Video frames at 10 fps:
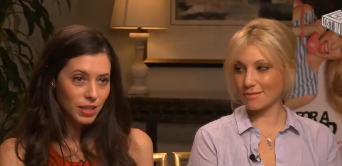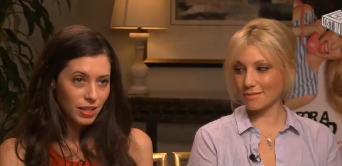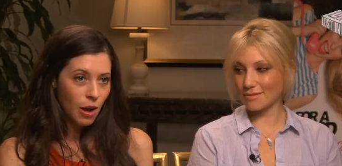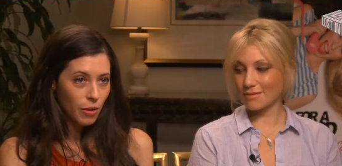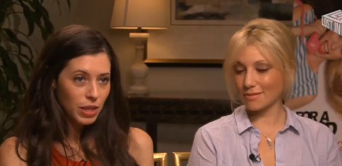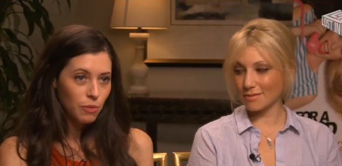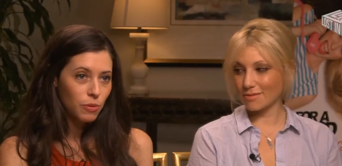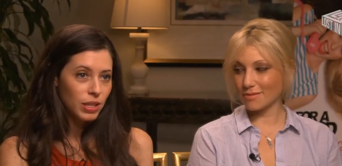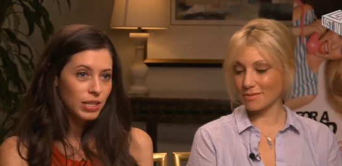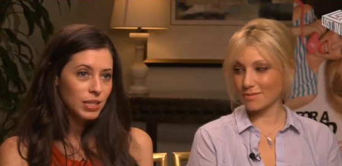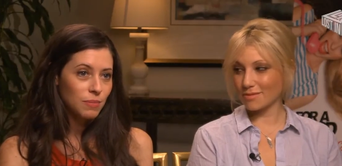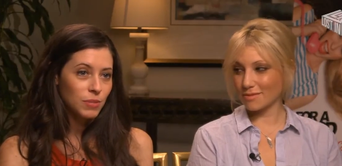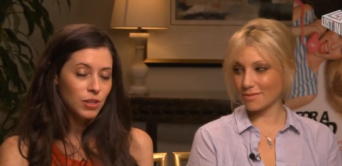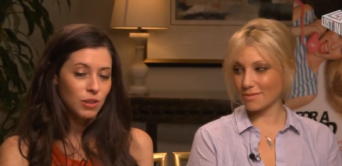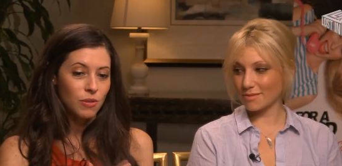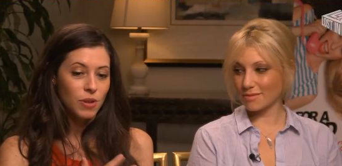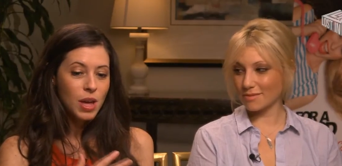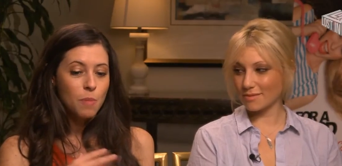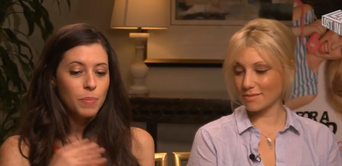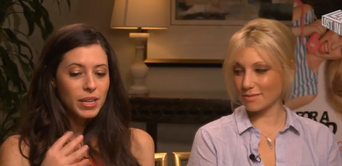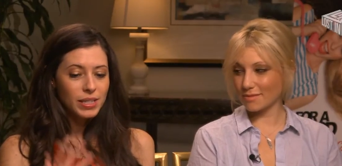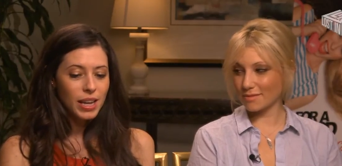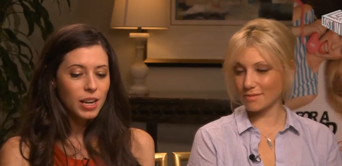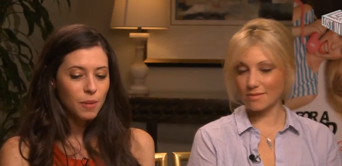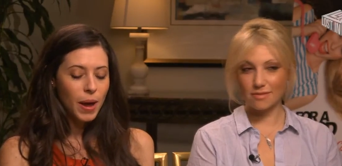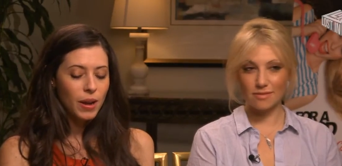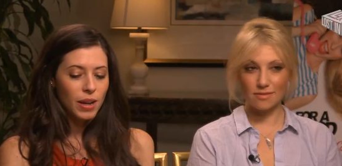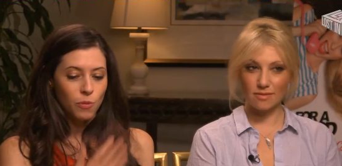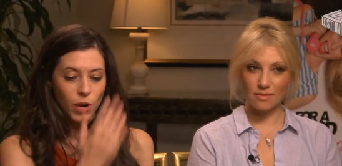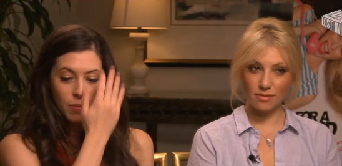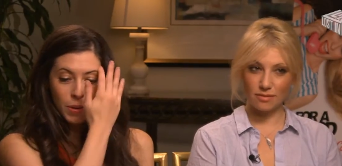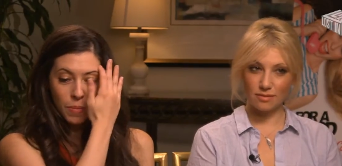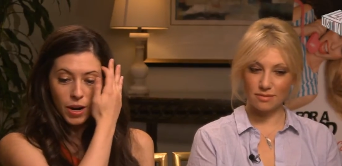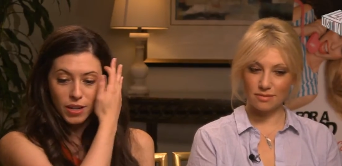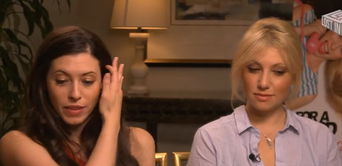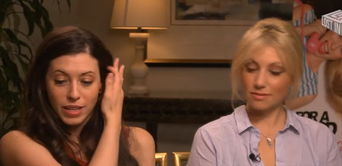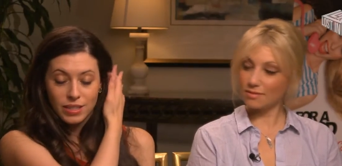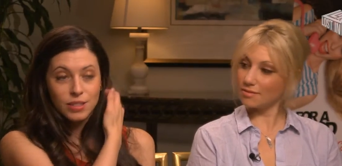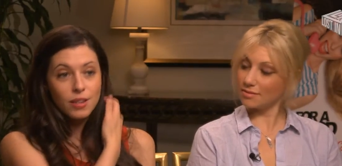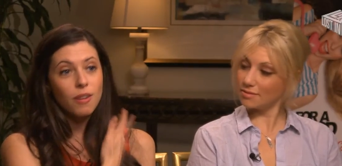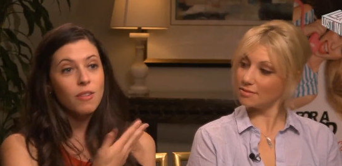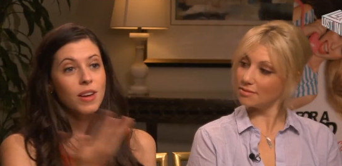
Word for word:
Speaker 1: you know, and they really seemed to be excited about it and want to be a part of it, and so